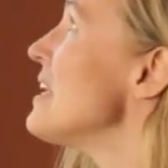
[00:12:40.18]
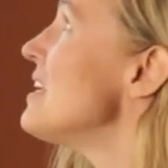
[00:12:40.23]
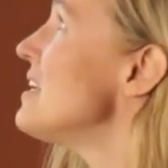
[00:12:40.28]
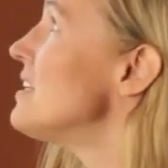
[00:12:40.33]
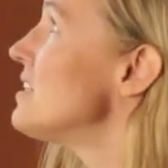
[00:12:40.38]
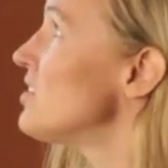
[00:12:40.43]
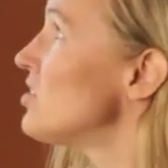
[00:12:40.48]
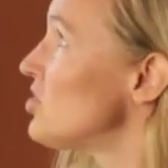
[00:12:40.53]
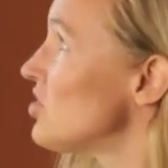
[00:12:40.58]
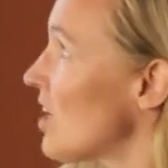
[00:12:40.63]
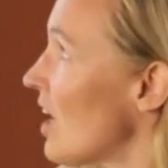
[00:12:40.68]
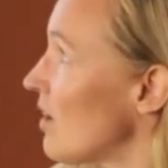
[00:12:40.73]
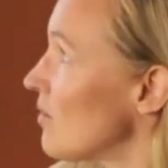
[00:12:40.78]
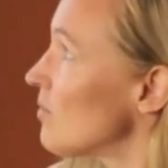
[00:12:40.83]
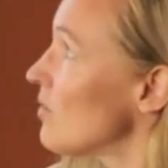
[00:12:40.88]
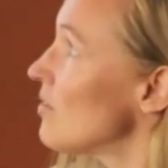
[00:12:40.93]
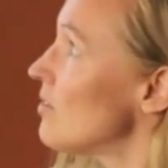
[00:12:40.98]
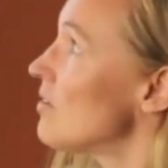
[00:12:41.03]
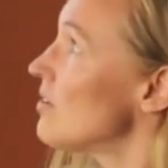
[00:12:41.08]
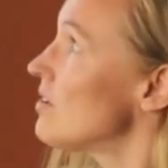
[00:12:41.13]
In
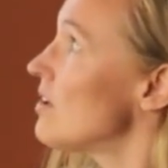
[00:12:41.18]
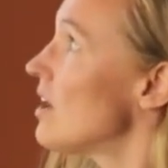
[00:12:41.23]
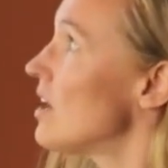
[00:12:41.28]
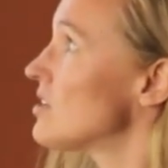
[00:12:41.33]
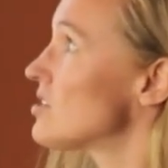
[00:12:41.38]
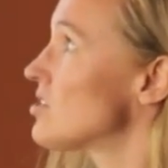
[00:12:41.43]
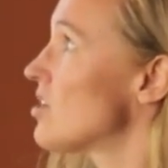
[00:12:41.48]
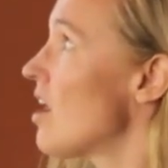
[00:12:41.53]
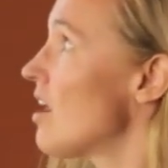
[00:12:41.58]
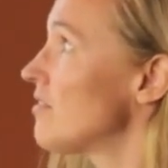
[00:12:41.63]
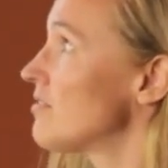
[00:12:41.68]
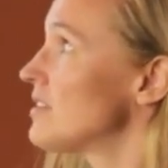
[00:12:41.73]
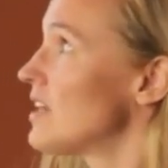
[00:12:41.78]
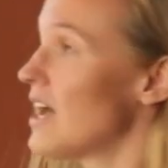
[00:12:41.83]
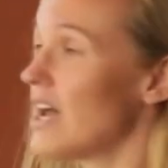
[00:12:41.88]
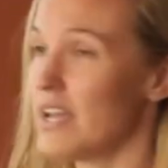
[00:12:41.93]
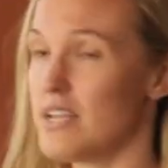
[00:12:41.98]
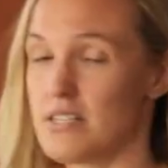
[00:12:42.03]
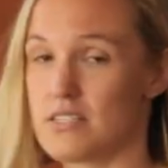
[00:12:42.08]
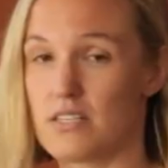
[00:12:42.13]
general, a soft
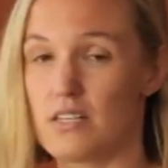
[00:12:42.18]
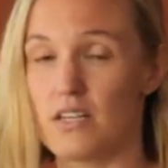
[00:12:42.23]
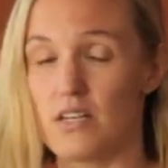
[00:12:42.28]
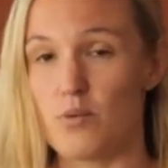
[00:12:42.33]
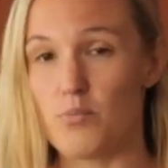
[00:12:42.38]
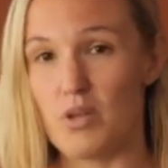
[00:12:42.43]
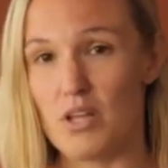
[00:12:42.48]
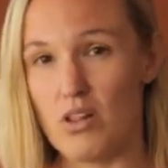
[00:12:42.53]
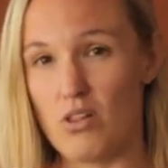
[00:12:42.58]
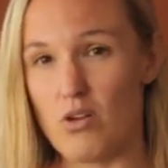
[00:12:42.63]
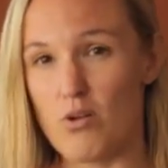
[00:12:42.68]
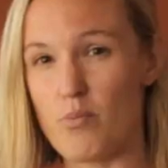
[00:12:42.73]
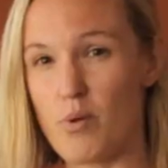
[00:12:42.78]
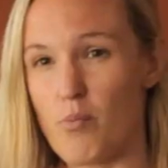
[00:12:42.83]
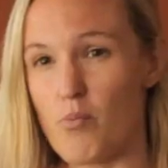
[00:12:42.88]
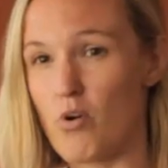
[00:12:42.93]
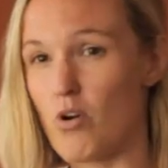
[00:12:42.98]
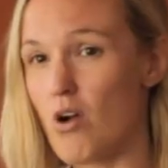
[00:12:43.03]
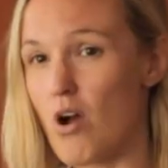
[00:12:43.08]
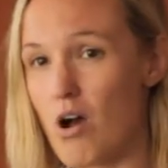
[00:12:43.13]
eye is going to be a little bit
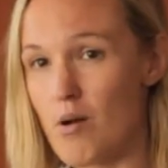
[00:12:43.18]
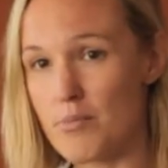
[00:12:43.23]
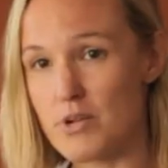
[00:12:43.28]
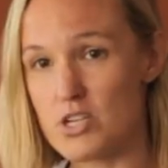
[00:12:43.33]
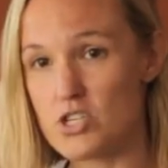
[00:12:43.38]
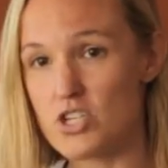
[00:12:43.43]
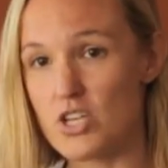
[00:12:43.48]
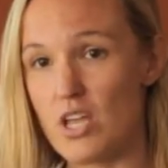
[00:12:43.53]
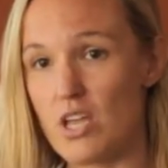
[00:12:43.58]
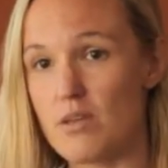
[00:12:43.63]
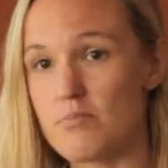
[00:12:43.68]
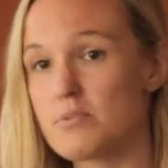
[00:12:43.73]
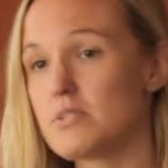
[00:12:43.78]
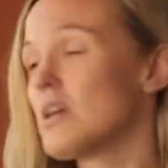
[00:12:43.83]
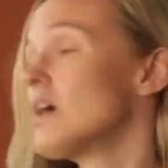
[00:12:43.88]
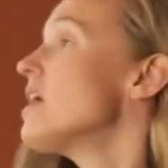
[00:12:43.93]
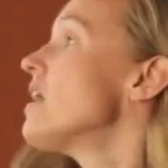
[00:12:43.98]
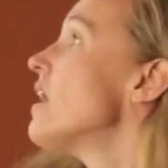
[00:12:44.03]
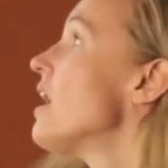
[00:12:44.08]
more almond-shaped,